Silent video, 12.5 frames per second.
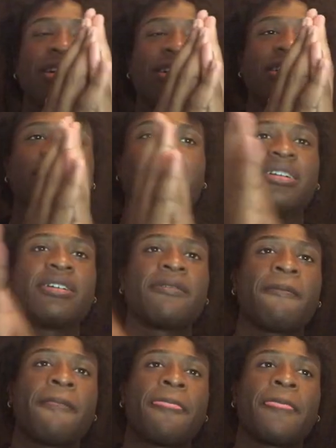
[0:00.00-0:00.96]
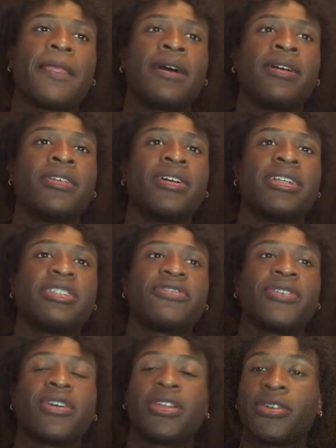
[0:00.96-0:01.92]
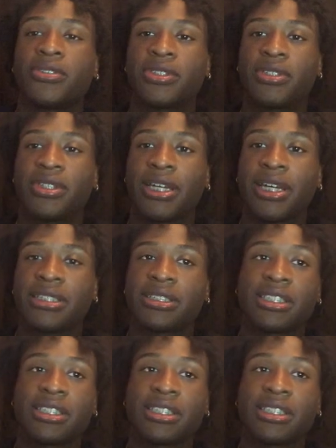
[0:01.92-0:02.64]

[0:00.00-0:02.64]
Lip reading: I don't know, I just feel close to you guys.